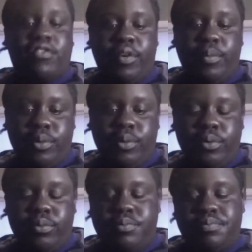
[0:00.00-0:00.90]
reboot.
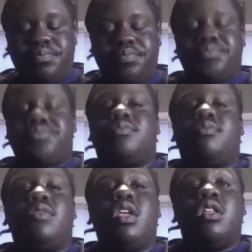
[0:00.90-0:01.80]

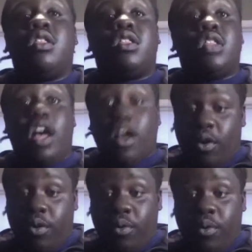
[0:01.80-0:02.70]

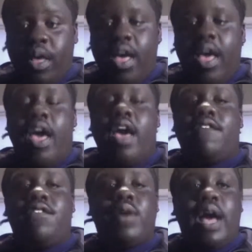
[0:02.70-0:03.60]
So, if
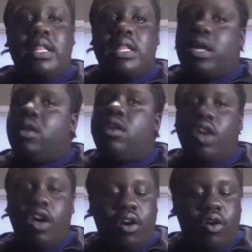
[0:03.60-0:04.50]
you guys didn't
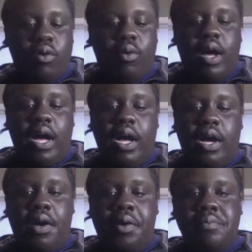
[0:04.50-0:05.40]
know,
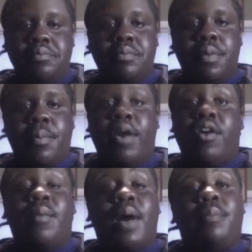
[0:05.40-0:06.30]

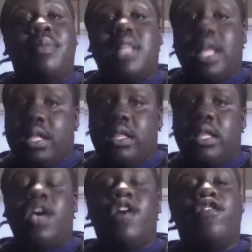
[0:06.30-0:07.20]
Paramount Plus
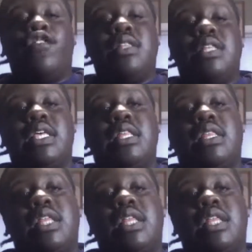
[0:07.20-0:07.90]
released